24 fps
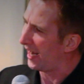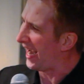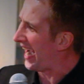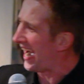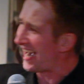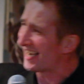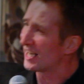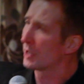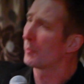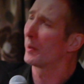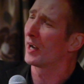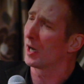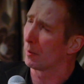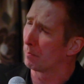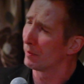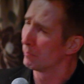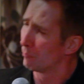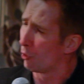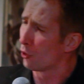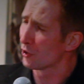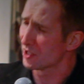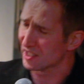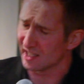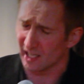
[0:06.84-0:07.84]
anywhere,
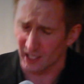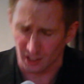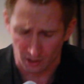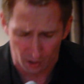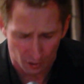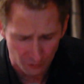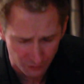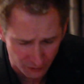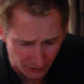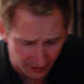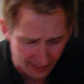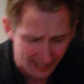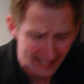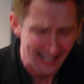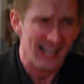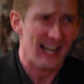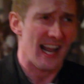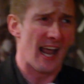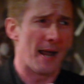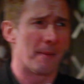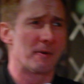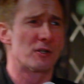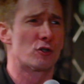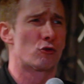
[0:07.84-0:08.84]
but mostly in London,
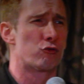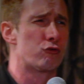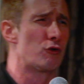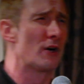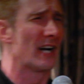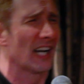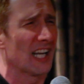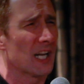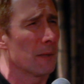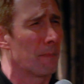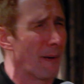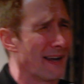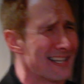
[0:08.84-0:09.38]
it was really